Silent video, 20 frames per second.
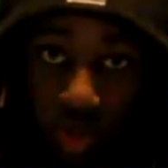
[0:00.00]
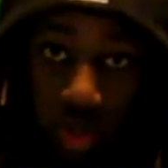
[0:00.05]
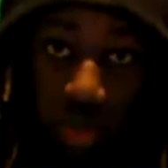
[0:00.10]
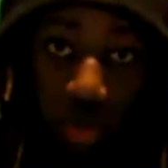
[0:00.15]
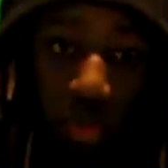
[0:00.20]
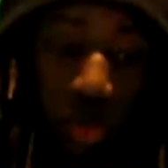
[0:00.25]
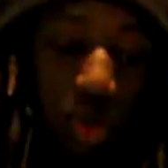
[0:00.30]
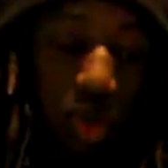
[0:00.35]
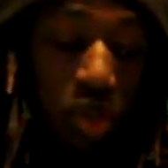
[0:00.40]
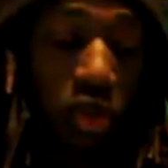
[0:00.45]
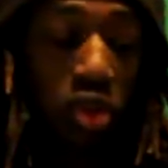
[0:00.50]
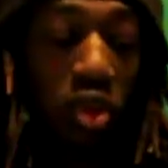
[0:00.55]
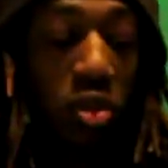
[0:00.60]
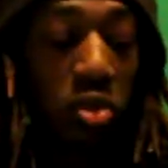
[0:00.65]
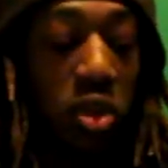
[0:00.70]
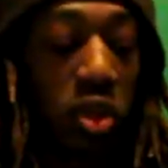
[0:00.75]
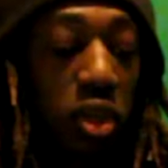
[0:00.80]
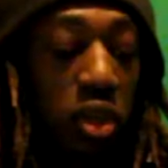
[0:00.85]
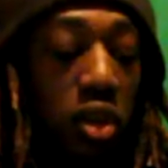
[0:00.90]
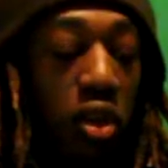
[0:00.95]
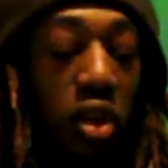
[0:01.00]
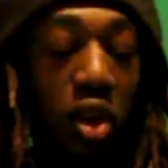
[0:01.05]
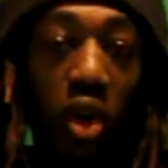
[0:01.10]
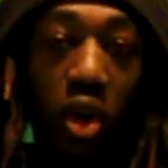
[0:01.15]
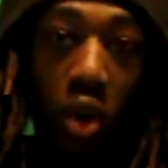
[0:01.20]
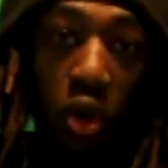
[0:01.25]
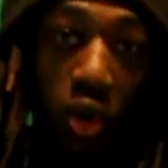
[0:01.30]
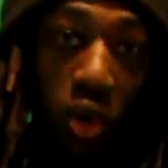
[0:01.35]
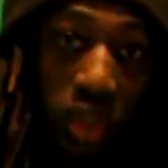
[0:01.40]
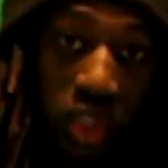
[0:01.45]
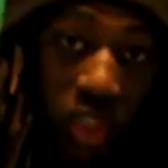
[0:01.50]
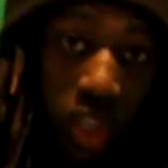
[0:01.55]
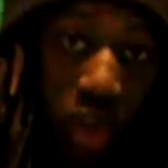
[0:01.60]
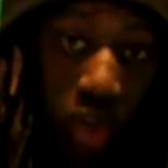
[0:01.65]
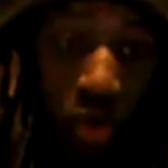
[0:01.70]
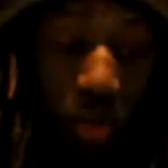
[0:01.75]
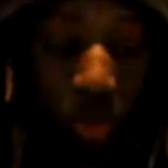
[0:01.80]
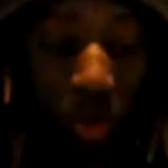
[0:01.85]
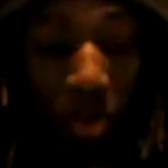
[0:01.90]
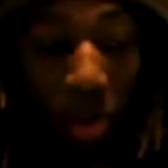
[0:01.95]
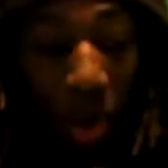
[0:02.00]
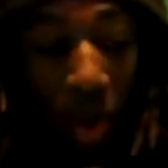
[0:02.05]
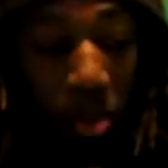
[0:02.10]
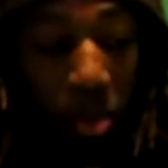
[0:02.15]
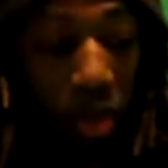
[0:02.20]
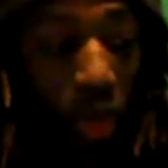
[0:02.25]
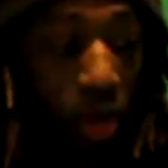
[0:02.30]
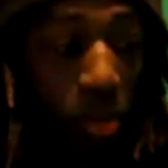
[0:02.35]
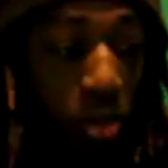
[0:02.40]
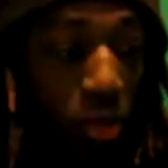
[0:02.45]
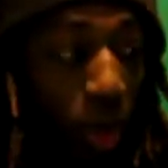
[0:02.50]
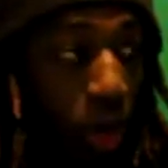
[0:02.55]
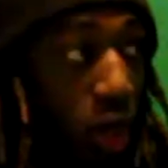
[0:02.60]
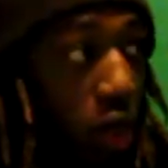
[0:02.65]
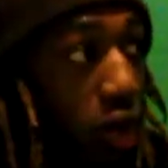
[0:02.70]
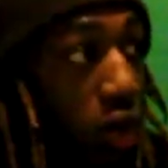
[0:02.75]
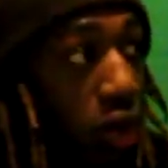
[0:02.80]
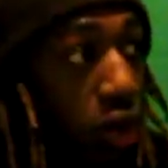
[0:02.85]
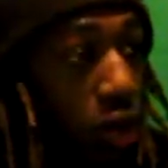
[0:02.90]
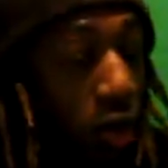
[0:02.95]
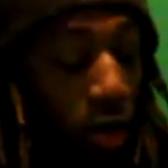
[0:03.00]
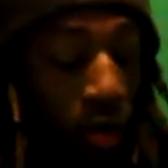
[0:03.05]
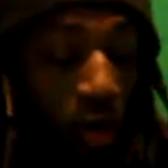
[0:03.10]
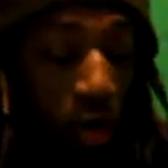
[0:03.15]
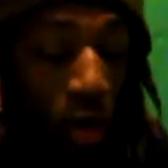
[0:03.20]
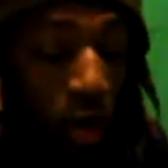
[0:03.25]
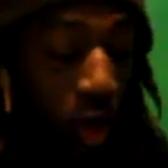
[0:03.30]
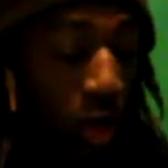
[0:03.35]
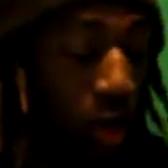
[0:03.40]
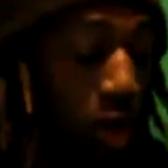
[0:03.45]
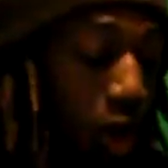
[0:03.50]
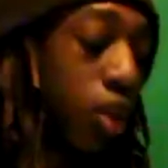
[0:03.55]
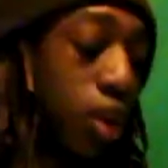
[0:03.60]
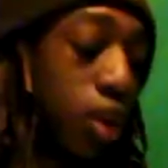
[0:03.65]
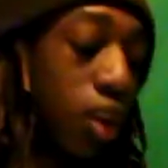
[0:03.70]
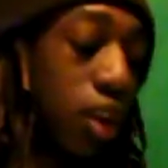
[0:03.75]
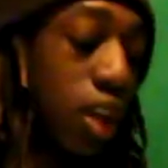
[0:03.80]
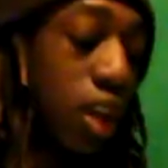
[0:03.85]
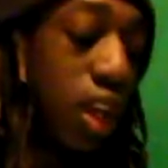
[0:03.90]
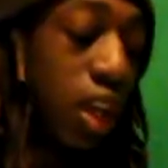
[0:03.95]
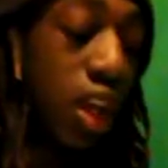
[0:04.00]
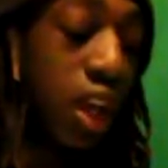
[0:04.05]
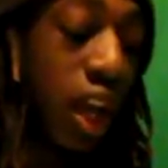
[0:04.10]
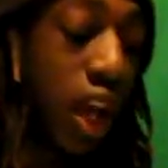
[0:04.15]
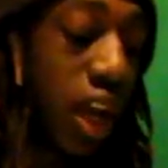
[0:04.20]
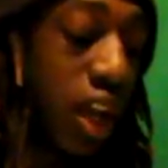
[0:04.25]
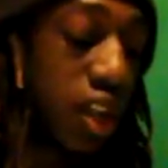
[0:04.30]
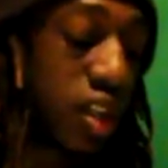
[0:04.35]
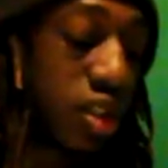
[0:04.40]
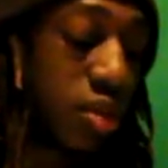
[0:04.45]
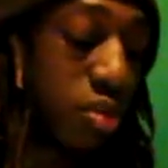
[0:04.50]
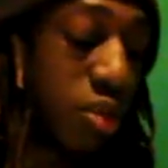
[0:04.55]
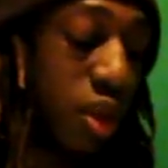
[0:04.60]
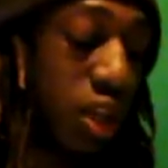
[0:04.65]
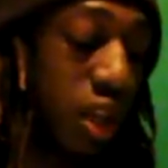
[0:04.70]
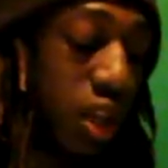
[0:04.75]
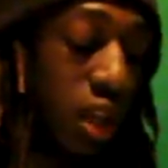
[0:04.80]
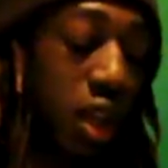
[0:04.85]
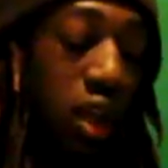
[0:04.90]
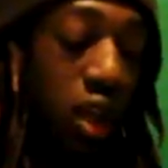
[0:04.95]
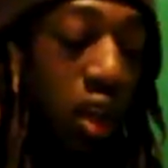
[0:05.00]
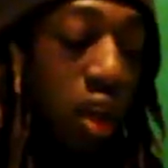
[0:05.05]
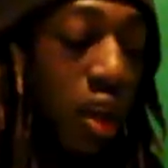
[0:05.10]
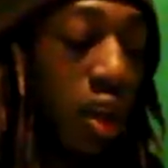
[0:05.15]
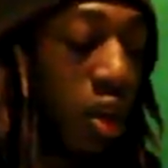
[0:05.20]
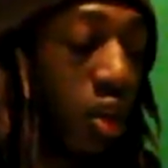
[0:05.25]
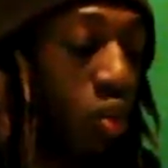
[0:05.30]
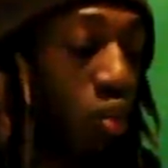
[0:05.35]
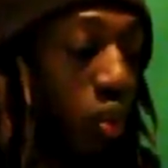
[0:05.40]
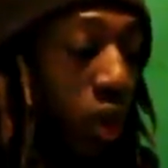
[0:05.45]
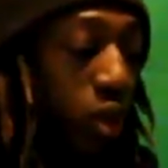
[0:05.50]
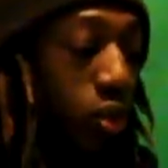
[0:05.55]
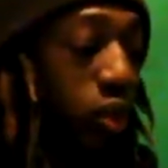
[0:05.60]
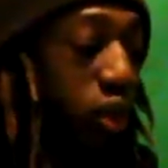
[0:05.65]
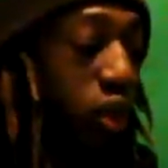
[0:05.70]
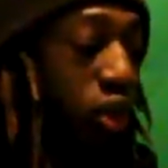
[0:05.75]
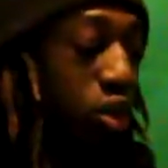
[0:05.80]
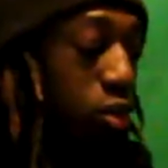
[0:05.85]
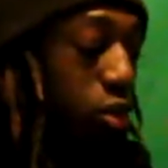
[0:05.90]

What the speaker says: should be in the description, or his channel will be popping up right here. He asked me, when will you